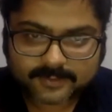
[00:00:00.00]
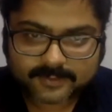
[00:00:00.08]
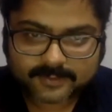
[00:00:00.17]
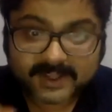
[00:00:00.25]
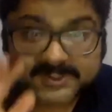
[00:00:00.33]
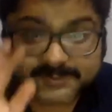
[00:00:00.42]

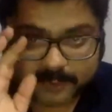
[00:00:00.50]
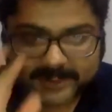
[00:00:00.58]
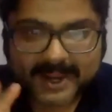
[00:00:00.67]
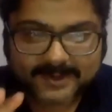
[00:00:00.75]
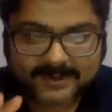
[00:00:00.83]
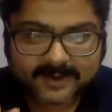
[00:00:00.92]
is
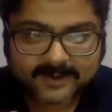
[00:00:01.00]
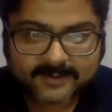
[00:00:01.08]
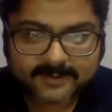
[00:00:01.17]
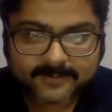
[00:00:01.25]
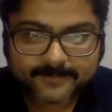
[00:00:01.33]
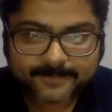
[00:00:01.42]
protected,
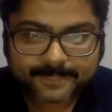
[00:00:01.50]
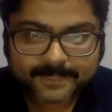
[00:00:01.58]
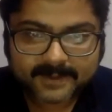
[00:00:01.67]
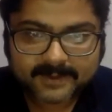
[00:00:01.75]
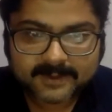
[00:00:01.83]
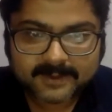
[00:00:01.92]

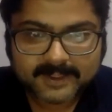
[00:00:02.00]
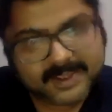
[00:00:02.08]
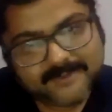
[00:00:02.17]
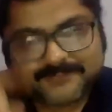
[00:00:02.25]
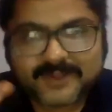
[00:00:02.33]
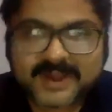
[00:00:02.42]

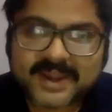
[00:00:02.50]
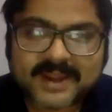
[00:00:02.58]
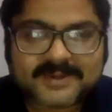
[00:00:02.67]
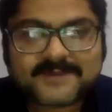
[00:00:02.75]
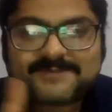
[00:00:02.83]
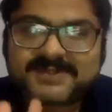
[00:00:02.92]
if the
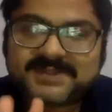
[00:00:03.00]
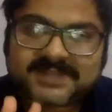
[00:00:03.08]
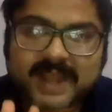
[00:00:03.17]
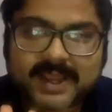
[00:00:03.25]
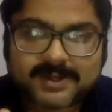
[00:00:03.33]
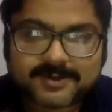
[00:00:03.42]
natives
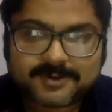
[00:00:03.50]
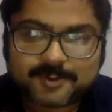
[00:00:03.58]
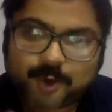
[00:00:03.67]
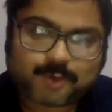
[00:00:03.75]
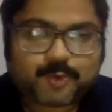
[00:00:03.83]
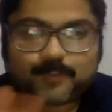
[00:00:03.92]
decide
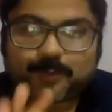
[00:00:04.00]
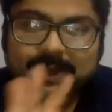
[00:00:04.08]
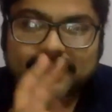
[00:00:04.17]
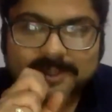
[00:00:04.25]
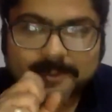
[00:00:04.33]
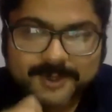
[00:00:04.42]
not to
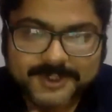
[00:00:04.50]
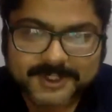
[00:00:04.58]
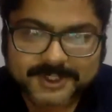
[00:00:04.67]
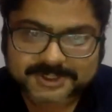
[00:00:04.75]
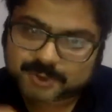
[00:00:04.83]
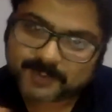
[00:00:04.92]
protect the
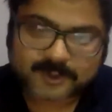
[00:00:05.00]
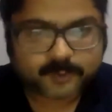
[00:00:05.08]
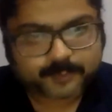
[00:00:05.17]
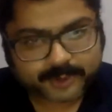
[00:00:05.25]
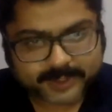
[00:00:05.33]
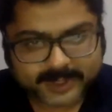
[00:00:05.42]
British, but to
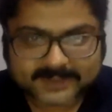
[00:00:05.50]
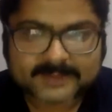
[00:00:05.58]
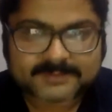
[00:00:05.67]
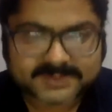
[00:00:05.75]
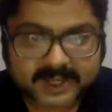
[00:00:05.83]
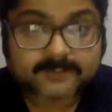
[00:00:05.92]
protect
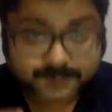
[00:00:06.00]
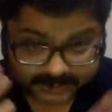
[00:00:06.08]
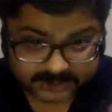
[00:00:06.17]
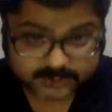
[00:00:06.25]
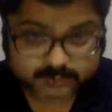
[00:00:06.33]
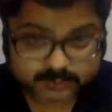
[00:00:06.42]
themselves, which
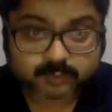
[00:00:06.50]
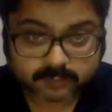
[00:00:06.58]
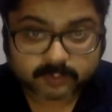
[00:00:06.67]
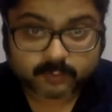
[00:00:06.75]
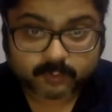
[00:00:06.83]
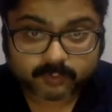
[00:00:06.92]
is
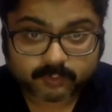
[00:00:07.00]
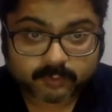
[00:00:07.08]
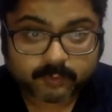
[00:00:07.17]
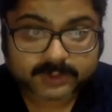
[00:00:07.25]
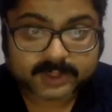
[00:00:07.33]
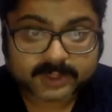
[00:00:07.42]

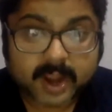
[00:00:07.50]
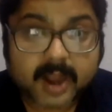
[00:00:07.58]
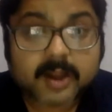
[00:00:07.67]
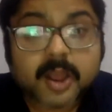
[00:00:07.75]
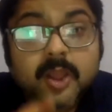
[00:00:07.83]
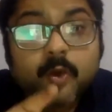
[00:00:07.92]
what they are,
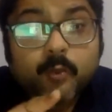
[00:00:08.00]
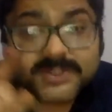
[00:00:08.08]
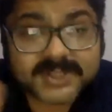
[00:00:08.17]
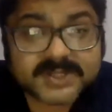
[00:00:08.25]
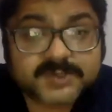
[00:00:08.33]
which is